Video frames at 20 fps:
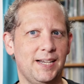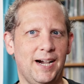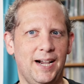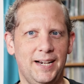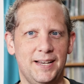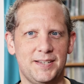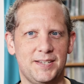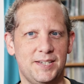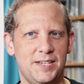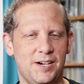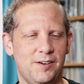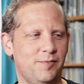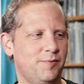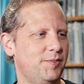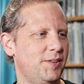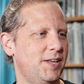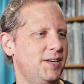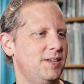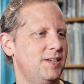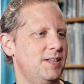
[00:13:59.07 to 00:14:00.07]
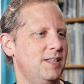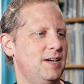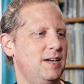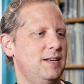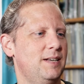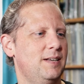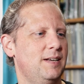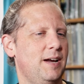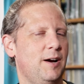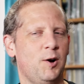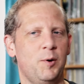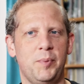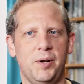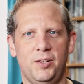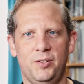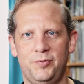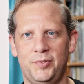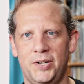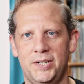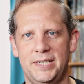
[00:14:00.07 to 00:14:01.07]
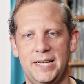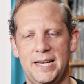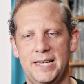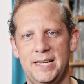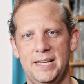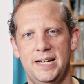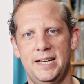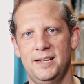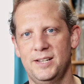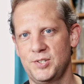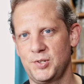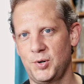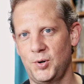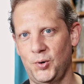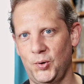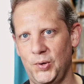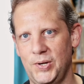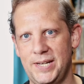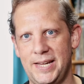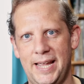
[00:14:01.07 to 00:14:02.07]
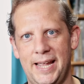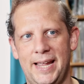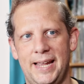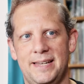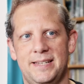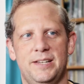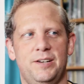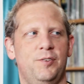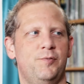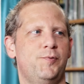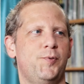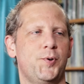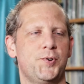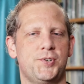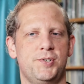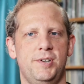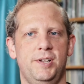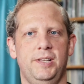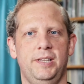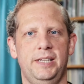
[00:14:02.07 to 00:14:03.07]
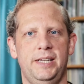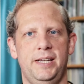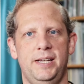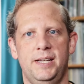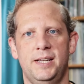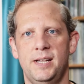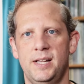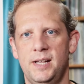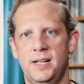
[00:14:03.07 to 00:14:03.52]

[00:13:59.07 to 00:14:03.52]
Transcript: kind of stuff that Harry Belafonte did in his early days, and unfortunately